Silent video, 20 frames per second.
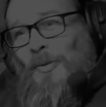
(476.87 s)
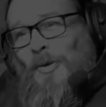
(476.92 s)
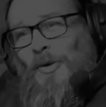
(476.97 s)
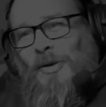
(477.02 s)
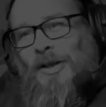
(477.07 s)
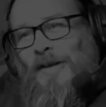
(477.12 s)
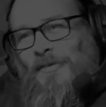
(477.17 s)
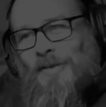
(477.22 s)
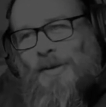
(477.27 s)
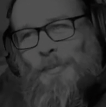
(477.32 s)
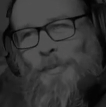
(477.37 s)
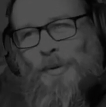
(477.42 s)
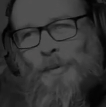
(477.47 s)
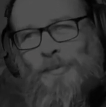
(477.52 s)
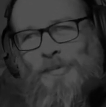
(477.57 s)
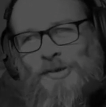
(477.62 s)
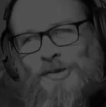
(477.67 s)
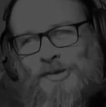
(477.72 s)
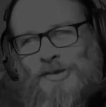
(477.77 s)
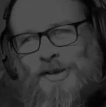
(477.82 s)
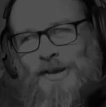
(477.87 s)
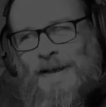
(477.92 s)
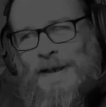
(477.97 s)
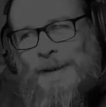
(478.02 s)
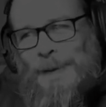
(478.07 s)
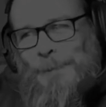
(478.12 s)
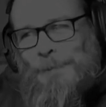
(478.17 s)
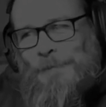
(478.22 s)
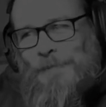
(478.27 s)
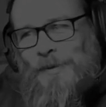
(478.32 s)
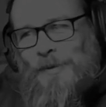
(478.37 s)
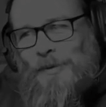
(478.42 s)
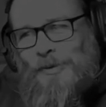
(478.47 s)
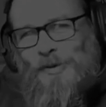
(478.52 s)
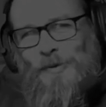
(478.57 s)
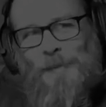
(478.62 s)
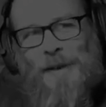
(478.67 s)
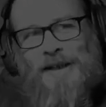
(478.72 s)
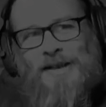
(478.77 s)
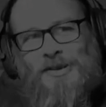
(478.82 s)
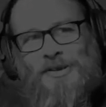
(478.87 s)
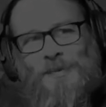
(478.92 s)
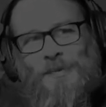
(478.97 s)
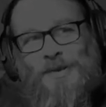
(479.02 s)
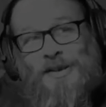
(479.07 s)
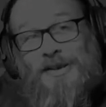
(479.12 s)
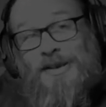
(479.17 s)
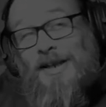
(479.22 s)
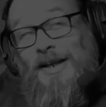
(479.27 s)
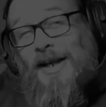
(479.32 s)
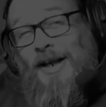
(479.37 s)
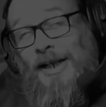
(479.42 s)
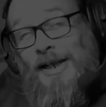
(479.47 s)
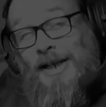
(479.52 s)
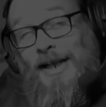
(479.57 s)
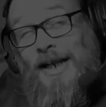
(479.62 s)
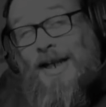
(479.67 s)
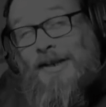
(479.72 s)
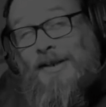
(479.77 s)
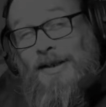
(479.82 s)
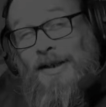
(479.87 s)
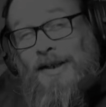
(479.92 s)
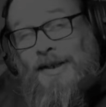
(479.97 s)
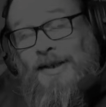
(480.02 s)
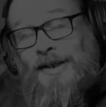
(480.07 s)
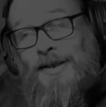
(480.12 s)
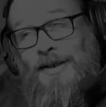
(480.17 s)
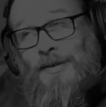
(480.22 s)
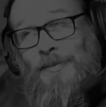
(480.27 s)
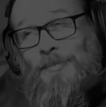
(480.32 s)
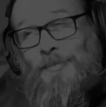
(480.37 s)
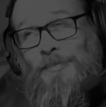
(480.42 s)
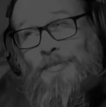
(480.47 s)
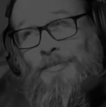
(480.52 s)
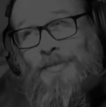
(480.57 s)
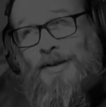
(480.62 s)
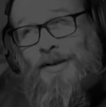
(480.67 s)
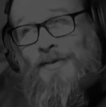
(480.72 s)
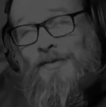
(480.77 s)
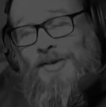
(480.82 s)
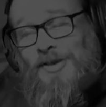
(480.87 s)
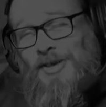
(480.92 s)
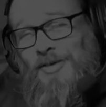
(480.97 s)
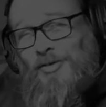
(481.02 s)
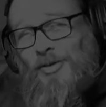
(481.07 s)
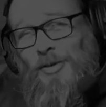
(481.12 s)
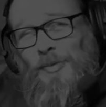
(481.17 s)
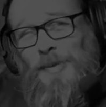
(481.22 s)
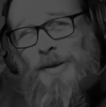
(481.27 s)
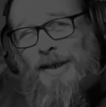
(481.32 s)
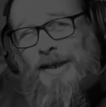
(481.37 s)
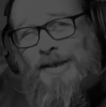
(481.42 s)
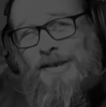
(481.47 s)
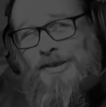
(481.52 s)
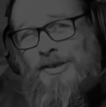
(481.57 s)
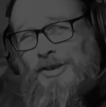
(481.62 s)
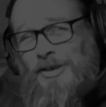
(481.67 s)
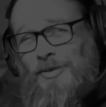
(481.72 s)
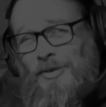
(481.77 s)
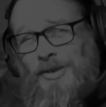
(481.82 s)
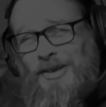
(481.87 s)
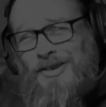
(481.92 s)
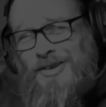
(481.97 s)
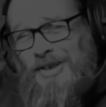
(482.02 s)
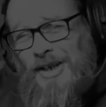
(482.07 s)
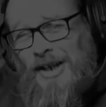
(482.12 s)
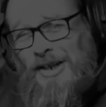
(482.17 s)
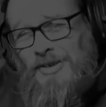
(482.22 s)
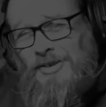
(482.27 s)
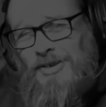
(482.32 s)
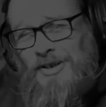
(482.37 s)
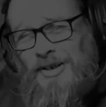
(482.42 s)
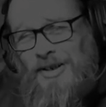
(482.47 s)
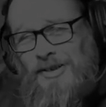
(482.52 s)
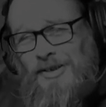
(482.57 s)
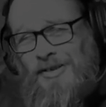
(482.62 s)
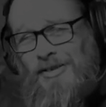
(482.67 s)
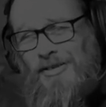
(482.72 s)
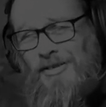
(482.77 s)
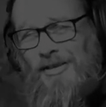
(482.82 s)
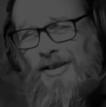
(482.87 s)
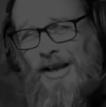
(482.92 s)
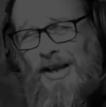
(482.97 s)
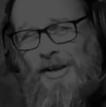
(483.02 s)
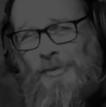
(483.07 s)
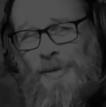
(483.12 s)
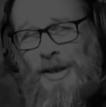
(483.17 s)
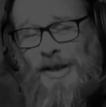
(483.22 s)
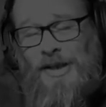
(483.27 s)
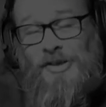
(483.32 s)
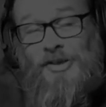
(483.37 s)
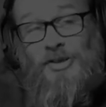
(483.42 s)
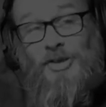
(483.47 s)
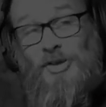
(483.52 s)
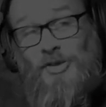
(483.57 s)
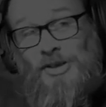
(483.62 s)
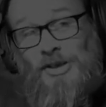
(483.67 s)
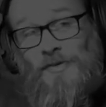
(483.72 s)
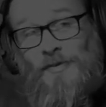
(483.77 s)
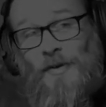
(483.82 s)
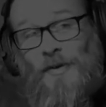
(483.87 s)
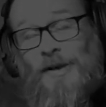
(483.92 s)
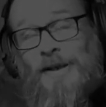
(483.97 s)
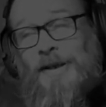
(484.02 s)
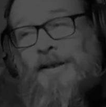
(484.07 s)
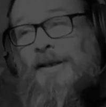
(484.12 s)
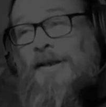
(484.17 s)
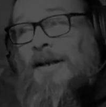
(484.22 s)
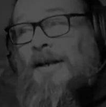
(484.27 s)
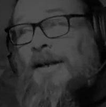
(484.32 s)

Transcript: we all have that problem is um, once you're painting something you kind of like, if it's in the wrong place, you don't want to change it, and you'll kind of make excuses for it.